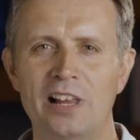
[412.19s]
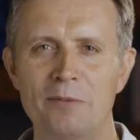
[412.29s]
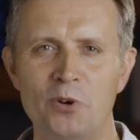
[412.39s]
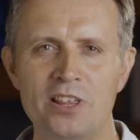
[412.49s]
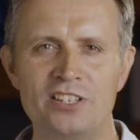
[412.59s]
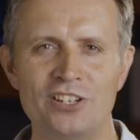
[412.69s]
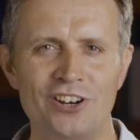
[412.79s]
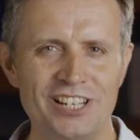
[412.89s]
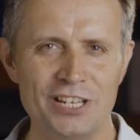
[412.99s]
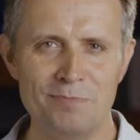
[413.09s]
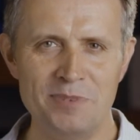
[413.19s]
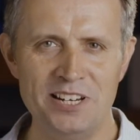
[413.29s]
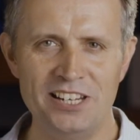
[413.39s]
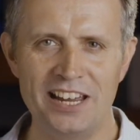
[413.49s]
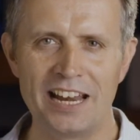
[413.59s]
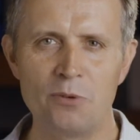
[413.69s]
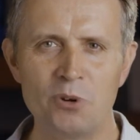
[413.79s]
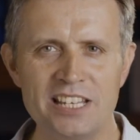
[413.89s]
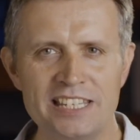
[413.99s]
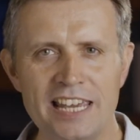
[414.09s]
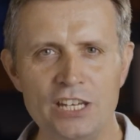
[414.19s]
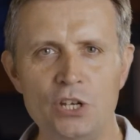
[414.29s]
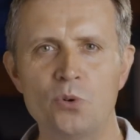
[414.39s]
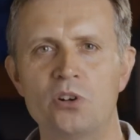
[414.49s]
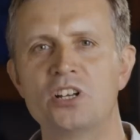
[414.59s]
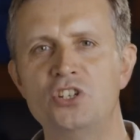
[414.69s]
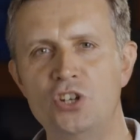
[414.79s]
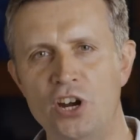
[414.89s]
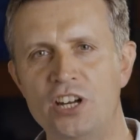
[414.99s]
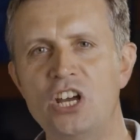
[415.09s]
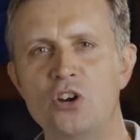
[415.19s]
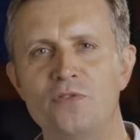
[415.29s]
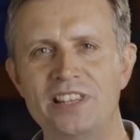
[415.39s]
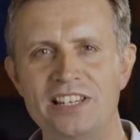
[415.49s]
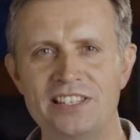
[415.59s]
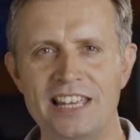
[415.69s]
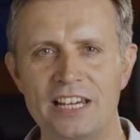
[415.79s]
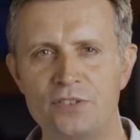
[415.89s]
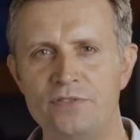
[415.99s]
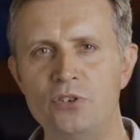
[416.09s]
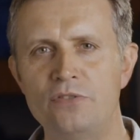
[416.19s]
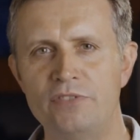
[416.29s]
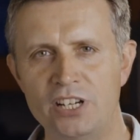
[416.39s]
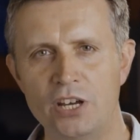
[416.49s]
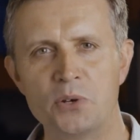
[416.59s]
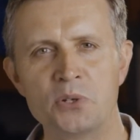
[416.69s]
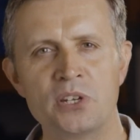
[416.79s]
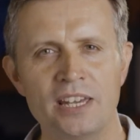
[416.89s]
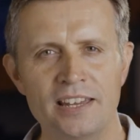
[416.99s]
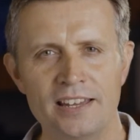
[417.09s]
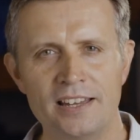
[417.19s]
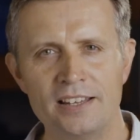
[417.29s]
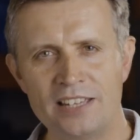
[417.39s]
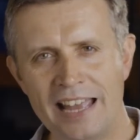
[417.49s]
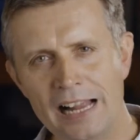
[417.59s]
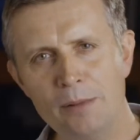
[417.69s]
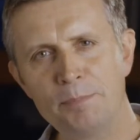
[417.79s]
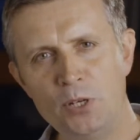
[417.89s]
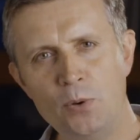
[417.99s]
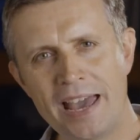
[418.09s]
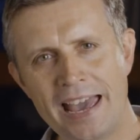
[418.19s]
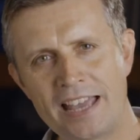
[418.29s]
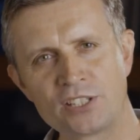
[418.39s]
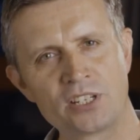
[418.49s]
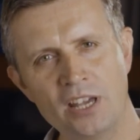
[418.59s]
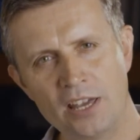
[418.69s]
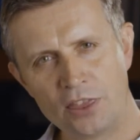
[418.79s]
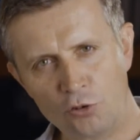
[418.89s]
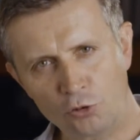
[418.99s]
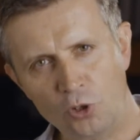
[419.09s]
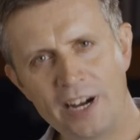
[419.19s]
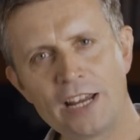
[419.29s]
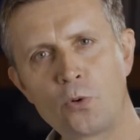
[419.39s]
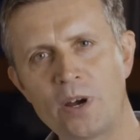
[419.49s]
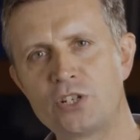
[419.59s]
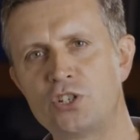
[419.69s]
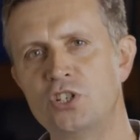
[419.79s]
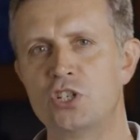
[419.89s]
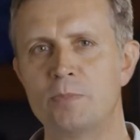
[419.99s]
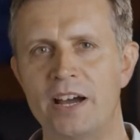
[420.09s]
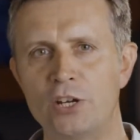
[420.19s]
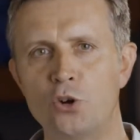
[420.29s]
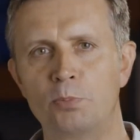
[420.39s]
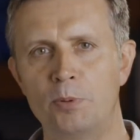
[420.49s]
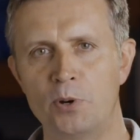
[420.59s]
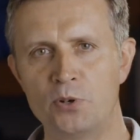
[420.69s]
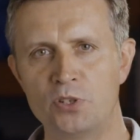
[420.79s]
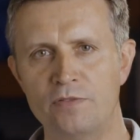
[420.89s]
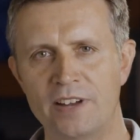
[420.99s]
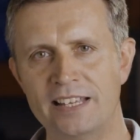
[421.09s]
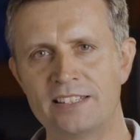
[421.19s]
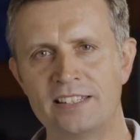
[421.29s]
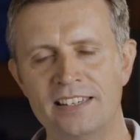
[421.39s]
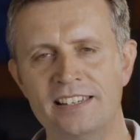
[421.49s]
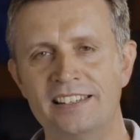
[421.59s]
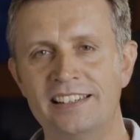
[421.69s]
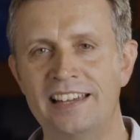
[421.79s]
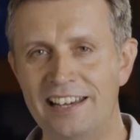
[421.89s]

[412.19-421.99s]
I'm with Sardius Media, and I want to take you on a journey over these next few videos to help you ask the right questions about your proposed event and